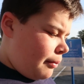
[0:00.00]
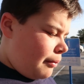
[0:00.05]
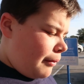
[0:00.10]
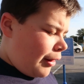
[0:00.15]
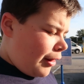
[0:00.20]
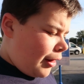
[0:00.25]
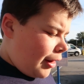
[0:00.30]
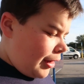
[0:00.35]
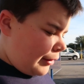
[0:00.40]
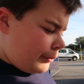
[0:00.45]

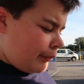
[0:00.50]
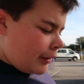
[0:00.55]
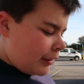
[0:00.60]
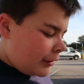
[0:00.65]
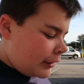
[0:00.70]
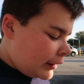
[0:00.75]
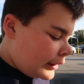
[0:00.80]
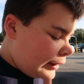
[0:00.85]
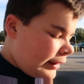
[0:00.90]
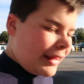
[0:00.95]
But
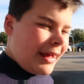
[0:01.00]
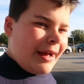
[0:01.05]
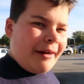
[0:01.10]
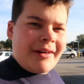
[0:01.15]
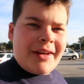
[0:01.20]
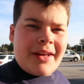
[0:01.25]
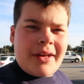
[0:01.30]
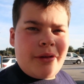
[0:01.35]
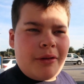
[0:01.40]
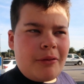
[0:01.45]
yeah,
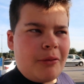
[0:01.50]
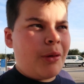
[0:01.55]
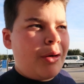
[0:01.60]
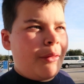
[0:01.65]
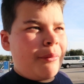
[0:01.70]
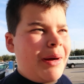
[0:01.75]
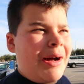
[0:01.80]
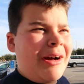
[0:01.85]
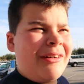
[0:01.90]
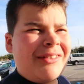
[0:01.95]
we're here at
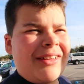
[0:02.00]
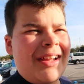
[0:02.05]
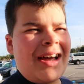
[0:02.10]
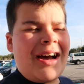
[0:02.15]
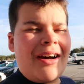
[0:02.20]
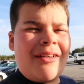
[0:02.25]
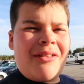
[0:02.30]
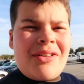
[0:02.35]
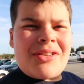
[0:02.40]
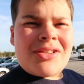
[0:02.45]
Walmart
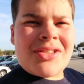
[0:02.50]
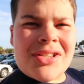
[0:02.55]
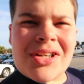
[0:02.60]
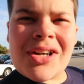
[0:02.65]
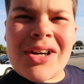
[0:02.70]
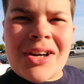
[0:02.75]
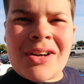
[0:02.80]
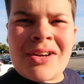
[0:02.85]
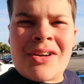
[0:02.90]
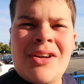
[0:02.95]
now,
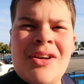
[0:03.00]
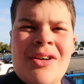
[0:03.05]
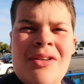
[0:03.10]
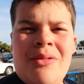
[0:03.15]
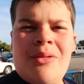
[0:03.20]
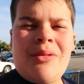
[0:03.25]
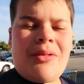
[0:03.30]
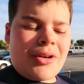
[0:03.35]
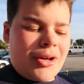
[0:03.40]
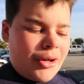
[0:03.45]
so
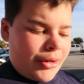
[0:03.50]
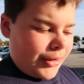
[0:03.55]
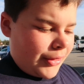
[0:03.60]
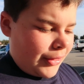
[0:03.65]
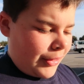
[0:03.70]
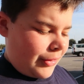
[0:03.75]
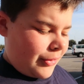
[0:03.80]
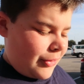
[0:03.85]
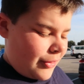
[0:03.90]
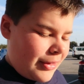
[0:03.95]
we're going
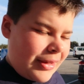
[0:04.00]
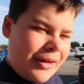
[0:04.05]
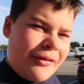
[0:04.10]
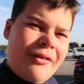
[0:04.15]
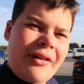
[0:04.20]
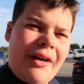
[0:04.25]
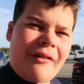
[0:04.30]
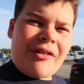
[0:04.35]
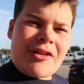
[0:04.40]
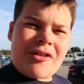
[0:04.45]
in to see
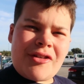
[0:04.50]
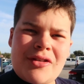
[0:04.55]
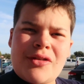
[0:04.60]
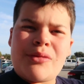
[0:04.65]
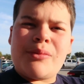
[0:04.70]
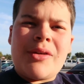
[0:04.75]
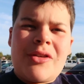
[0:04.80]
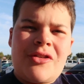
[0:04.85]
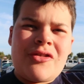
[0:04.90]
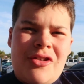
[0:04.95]
if they have a
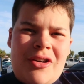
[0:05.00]
Christmas